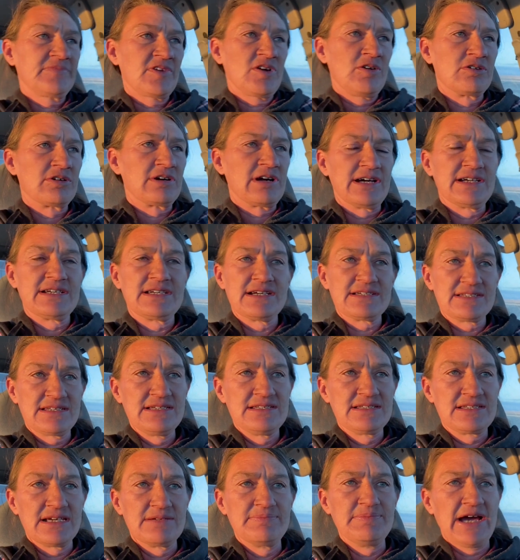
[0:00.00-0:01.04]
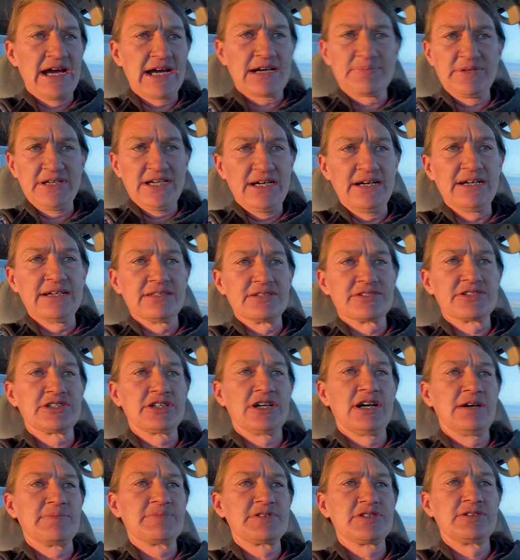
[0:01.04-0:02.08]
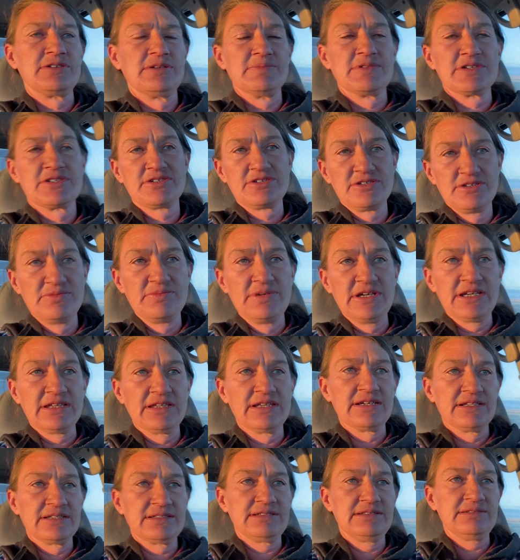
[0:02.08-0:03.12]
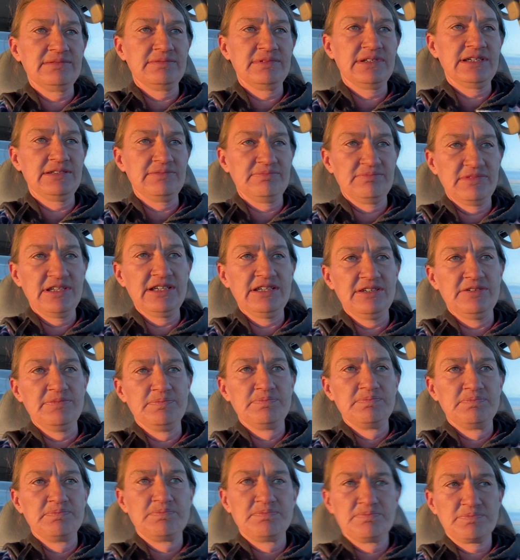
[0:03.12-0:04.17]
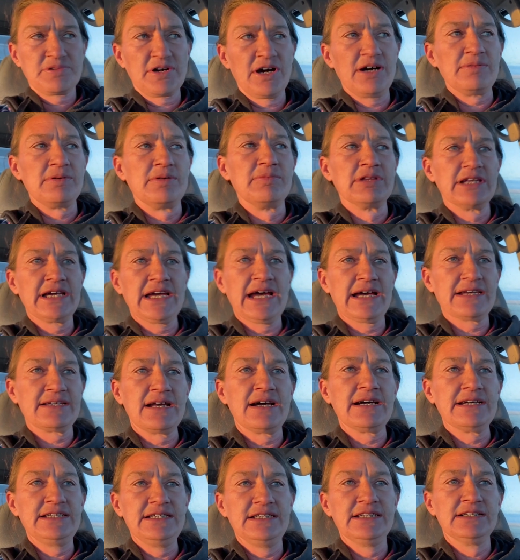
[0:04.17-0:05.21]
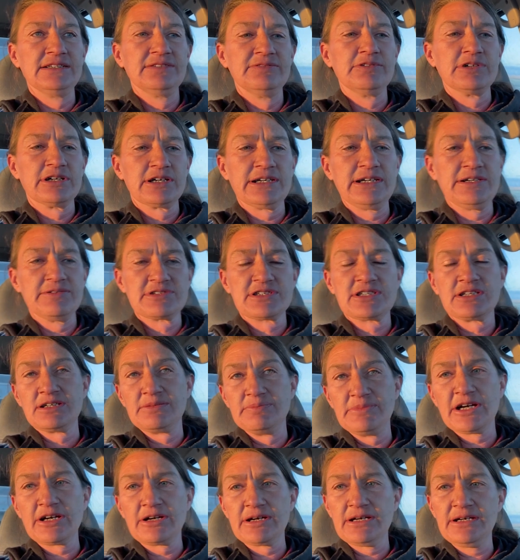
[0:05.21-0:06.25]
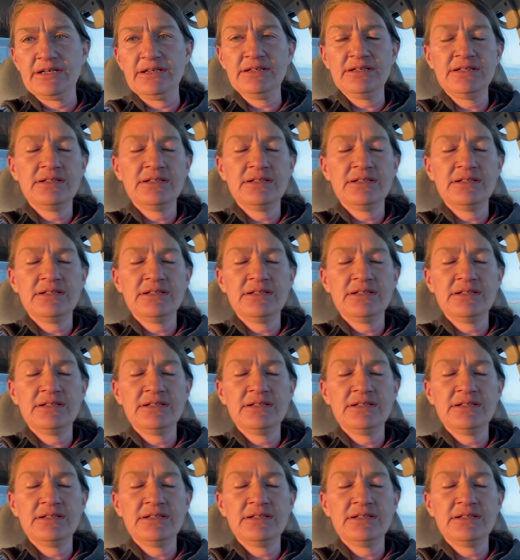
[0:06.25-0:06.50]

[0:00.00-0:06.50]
or I guess he said back behind the shop, so I'm assuming that he probably had an idea of where he was going to bury